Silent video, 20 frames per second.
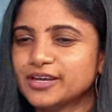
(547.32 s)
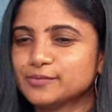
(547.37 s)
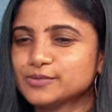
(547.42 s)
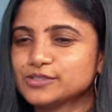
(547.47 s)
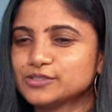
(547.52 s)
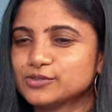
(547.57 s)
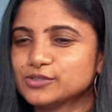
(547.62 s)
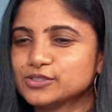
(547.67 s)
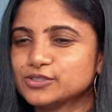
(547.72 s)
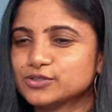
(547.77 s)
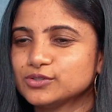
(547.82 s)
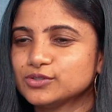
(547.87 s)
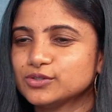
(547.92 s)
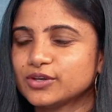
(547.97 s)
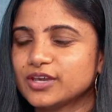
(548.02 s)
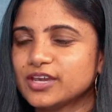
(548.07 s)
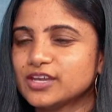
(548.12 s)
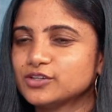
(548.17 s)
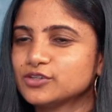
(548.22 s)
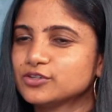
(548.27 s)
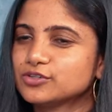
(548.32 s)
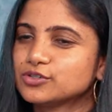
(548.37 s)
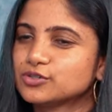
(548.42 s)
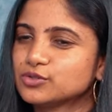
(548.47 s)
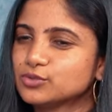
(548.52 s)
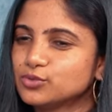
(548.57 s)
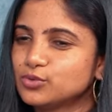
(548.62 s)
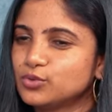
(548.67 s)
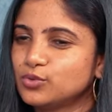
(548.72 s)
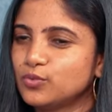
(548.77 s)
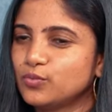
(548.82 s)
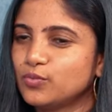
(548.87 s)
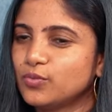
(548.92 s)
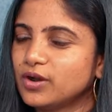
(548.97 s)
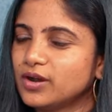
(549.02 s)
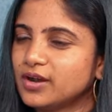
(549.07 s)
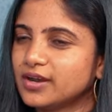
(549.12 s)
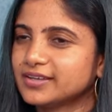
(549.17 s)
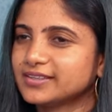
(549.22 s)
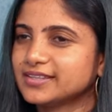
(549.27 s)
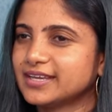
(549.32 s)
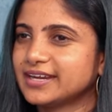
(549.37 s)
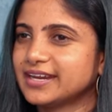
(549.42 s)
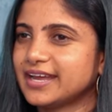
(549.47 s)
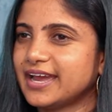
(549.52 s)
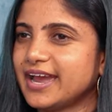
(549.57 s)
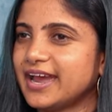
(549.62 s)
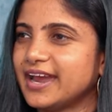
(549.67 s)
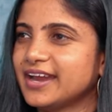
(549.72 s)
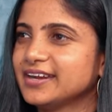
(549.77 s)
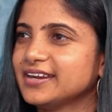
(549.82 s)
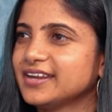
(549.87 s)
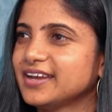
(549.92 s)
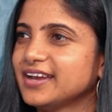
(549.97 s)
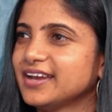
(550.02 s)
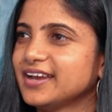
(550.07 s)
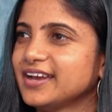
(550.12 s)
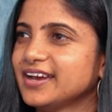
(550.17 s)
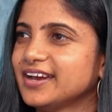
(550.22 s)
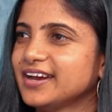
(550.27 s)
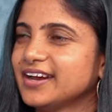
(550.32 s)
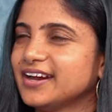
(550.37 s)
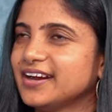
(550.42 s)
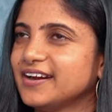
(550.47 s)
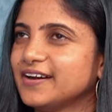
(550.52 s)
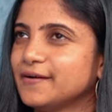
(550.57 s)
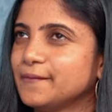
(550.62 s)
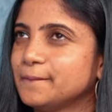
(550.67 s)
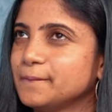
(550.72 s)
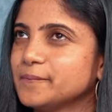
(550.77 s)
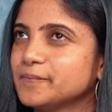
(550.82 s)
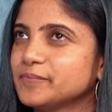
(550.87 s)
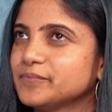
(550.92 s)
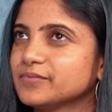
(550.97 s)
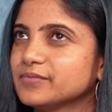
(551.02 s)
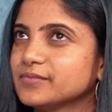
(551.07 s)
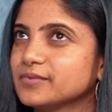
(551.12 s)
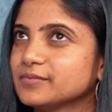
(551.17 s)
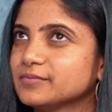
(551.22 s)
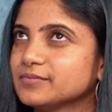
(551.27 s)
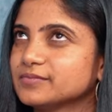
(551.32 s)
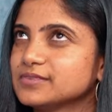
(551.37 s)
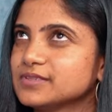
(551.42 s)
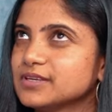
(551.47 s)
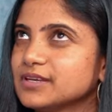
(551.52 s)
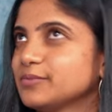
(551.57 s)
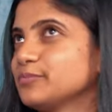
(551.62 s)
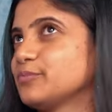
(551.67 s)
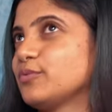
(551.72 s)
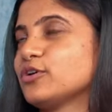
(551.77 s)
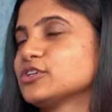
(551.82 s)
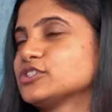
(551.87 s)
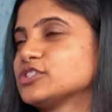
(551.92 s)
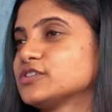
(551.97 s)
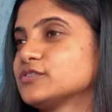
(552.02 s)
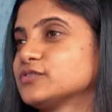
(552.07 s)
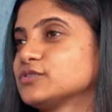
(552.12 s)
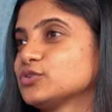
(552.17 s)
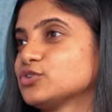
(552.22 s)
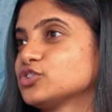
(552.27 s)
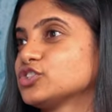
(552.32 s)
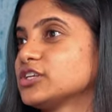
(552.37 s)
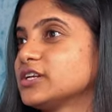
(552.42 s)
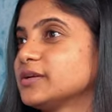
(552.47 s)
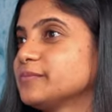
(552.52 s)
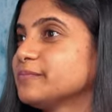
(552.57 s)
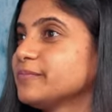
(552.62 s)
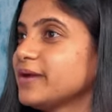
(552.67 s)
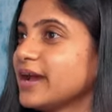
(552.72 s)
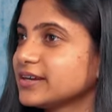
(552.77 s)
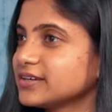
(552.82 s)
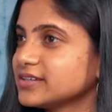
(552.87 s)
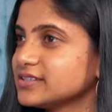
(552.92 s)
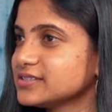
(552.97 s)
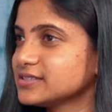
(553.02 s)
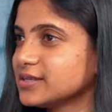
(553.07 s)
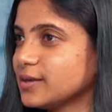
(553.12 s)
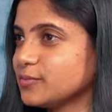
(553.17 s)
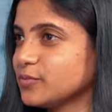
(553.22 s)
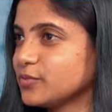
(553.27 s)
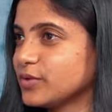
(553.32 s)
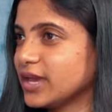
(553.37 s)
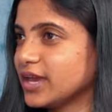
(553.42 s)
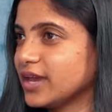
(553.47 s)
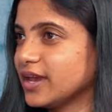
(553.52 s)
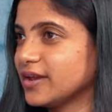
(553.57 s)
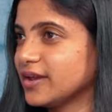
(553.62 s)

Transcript: I was also looking to do work that had. Um, positive social impact in some way